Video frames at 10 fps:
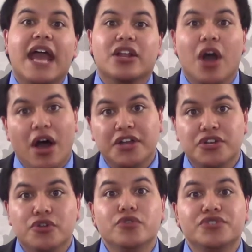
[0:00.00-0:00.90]
at
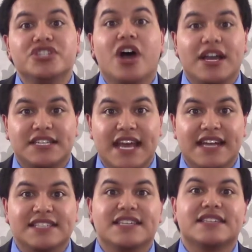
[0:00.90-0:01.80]

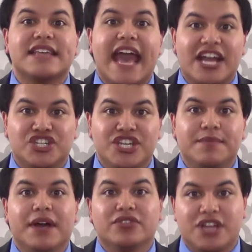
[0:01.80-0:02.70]

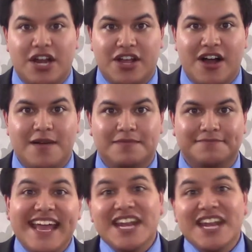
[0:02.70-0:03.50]
connews.texas@gmail.com.